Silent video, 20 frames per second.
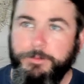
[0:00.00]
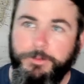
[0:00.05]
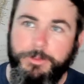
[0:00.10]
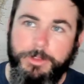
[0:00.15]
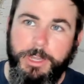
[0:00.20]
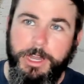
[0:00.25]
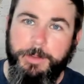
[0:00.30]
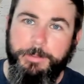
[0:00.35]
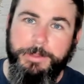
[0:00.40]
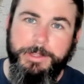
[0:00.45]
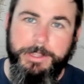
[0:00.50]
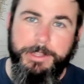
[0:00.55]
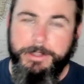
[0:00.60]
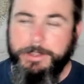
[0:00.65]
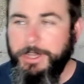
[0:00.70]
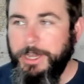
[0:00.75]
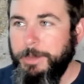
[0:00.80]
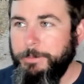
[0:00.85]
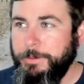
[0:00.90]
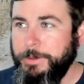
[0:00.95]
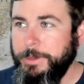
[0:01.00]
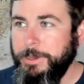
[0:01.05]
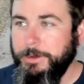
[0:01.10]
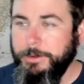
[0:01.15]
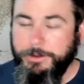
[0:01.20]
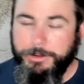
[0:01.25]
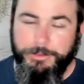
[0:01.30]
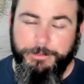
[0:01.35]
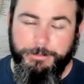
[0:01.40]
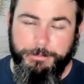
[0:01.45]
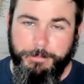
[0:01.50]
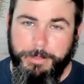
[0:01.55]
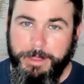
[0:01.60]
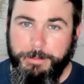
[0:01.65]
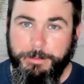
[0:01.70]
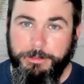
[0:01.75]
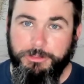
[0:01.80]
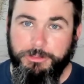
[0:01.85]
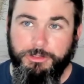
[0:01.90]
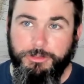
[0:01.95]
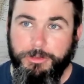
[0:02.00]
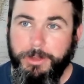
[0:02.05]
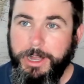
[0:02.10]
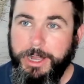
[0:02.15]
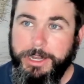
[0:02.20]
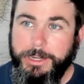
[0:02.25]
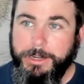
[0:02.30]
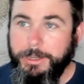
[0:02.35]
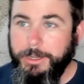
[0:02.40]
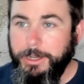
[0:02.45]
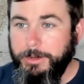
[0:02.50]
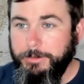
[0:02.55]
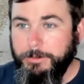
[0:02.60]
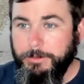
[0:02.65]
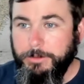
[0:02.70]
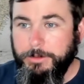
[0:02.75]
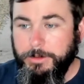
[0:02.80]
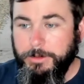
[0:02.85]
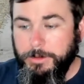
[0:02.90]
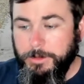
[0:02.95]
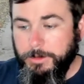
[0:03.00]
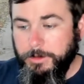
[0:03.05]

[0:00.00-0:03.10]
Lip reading: topic to topic. I'm gonna maybe try to cover.